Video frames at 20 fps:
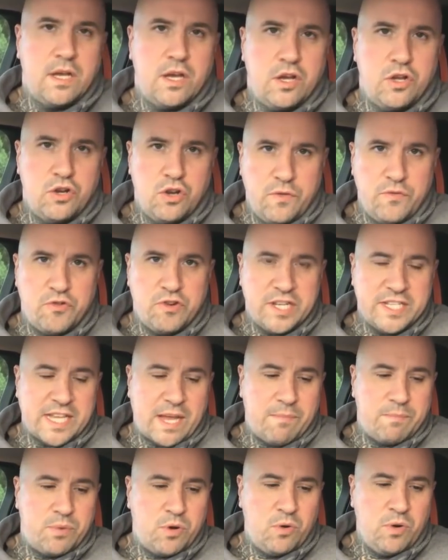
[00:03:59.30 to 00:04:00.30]
Another
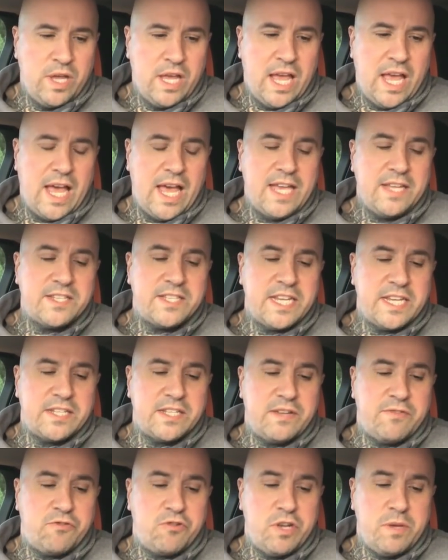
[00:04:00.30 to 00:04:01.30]
example, a
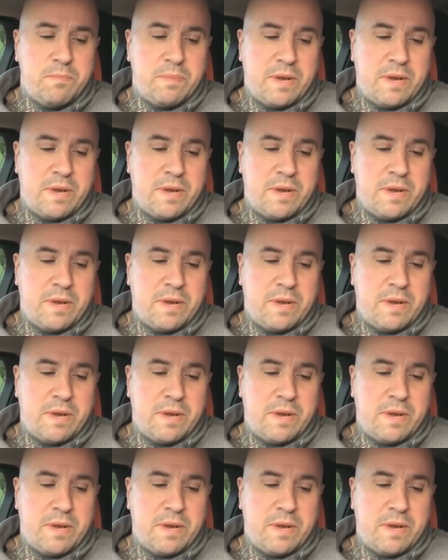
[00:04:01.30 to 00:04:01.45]
63